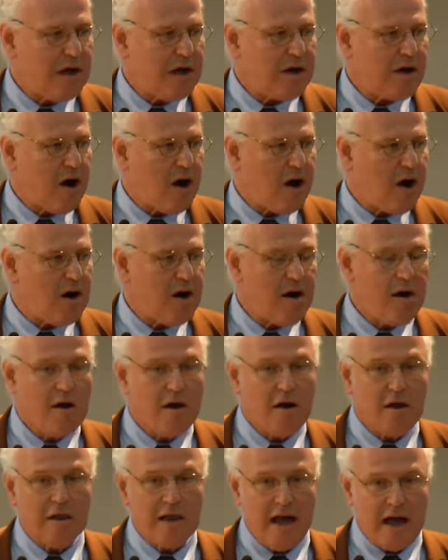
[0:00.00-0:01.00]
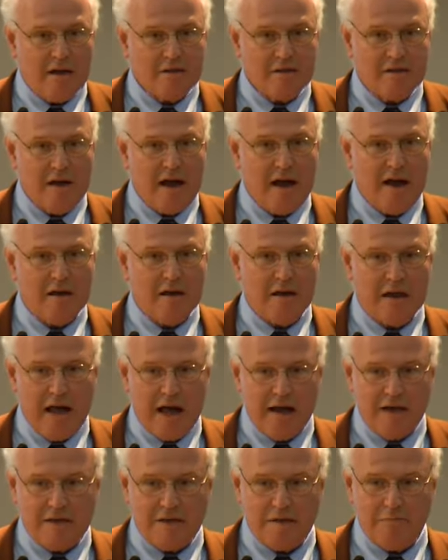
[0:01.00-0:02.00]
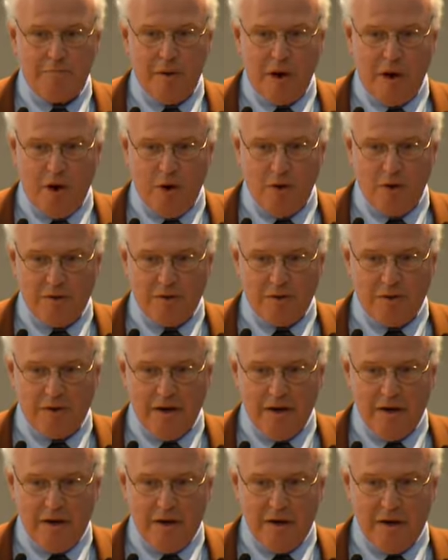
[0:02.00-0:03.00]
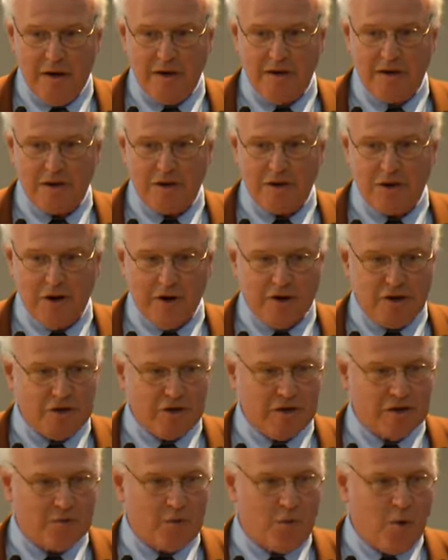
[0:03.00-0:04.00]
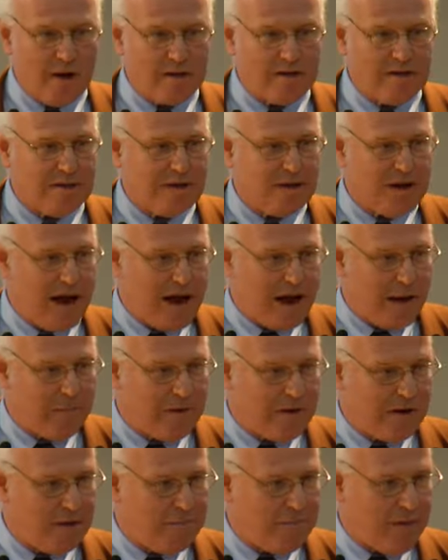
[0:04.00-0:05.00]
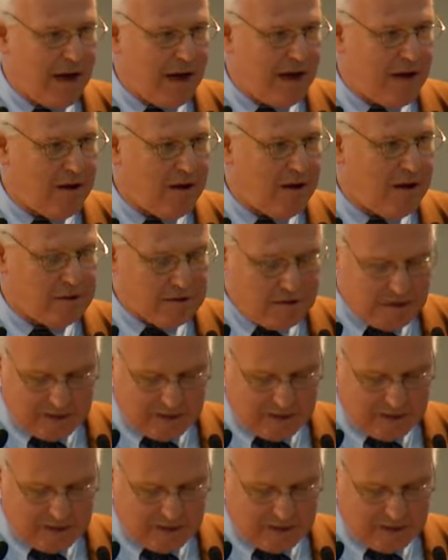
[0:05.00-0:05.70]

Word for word: that are less and less posed in the churches once inhabited by our